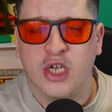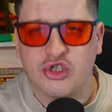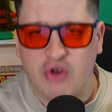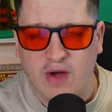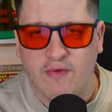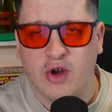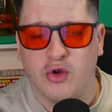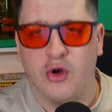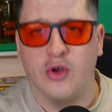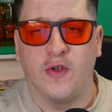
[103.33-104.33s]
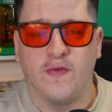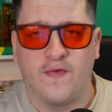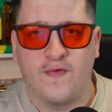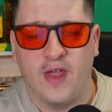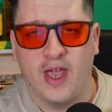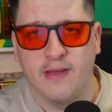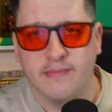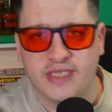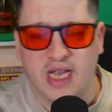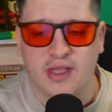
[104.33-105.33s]
track record of
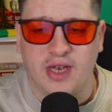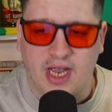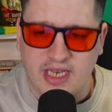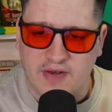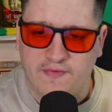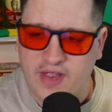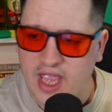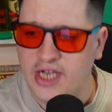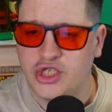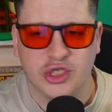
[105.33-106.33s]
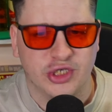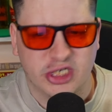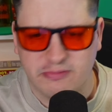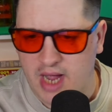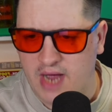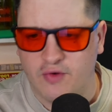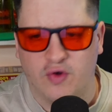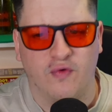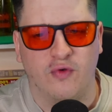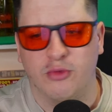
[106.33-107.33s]
talent identification, smart
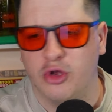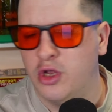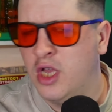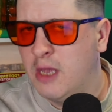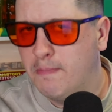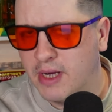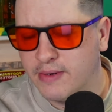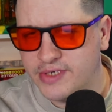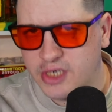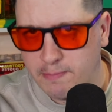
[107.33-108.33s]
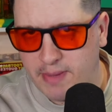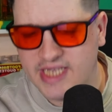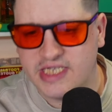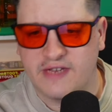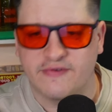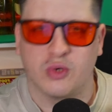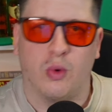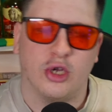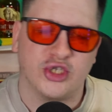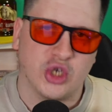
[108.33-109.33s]
recruitment, builds competitive
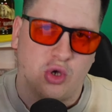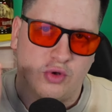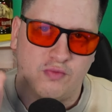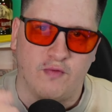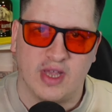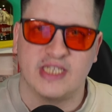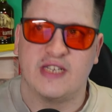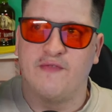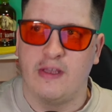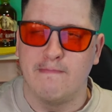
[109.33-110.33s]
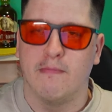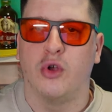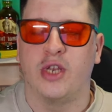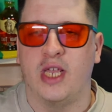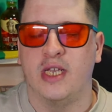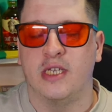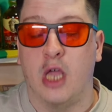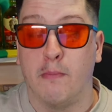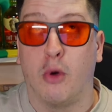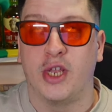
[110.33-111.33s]
squads on relatively
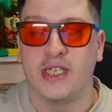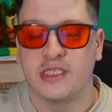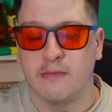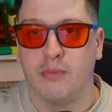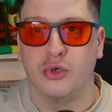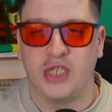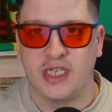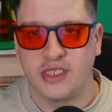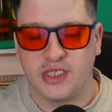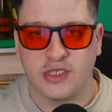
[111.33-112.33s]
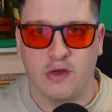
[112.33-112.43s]
modest budgets.